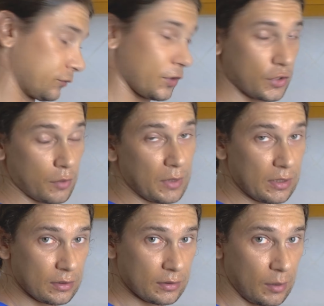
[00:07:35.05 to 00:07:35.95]
so I
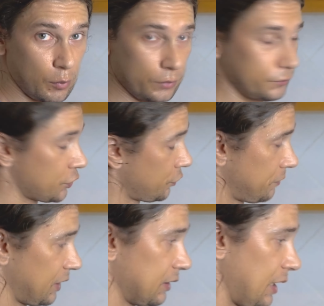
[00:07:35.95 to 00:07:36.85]
make a double, so
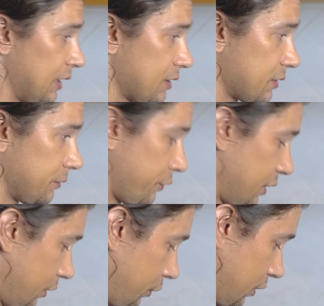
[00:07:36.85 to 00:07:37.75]
10 eggs
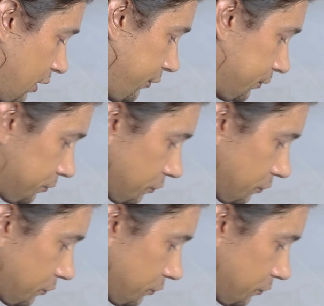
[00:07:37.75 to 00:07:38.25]
really not enough.